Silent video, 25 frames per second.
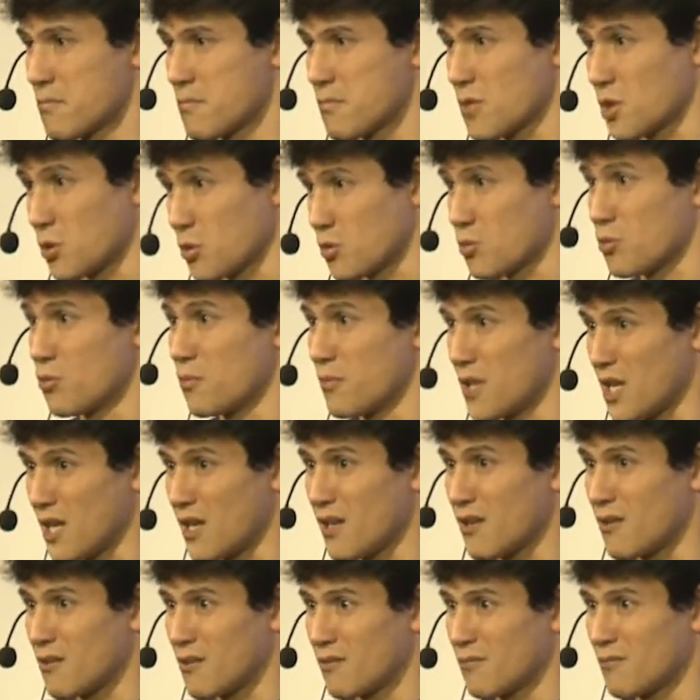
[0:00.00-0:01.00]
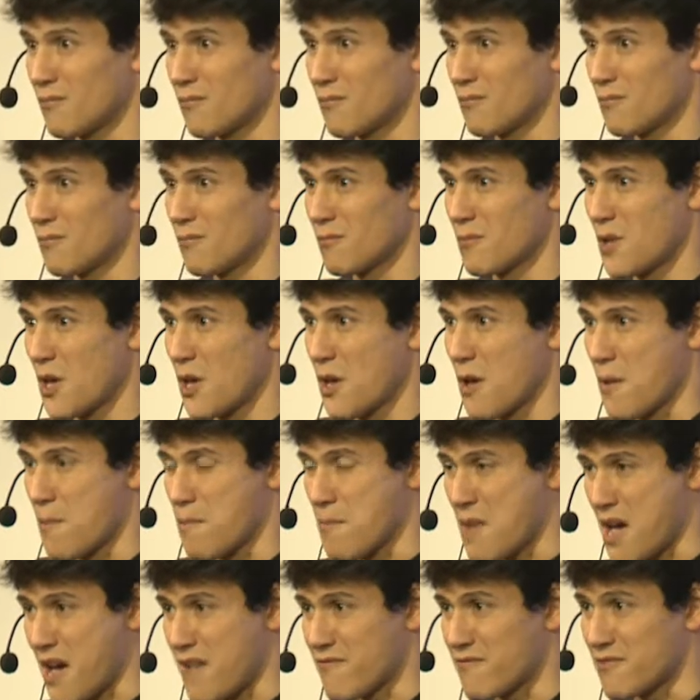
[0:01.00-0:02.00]
Because to me,
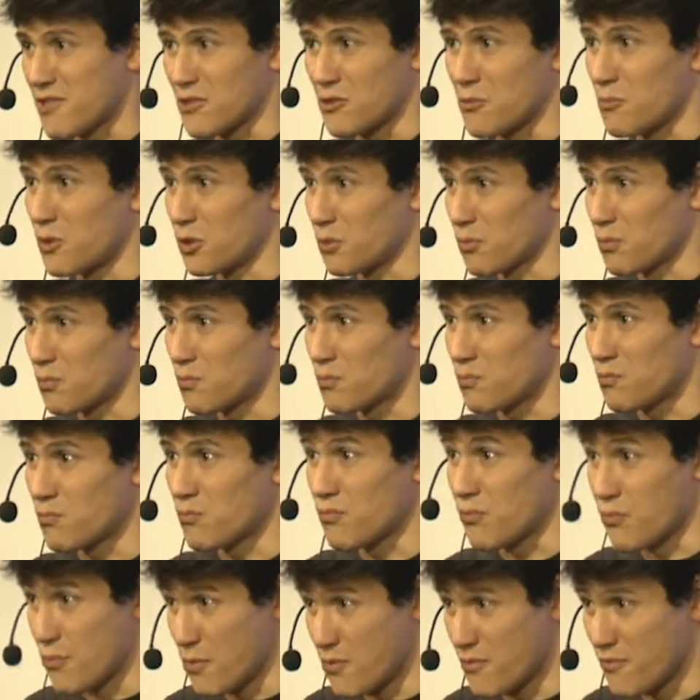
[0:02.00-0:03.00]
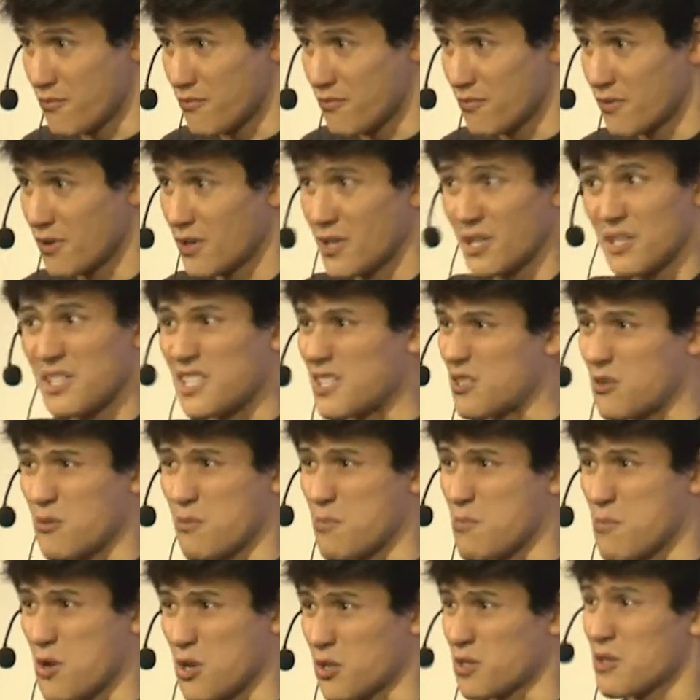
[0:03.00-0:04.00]
math, it's about proof. It's the
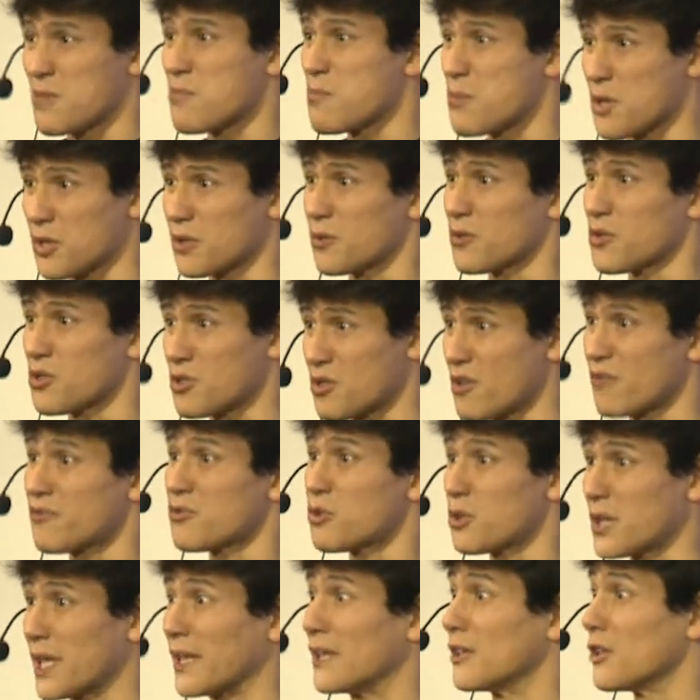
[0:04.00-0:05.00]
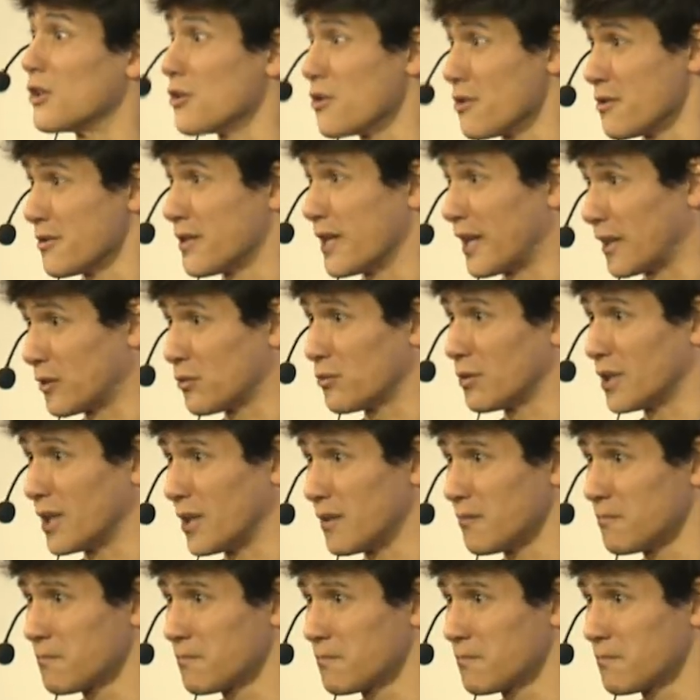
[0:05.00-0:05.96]
most important stuff you can learn, actually.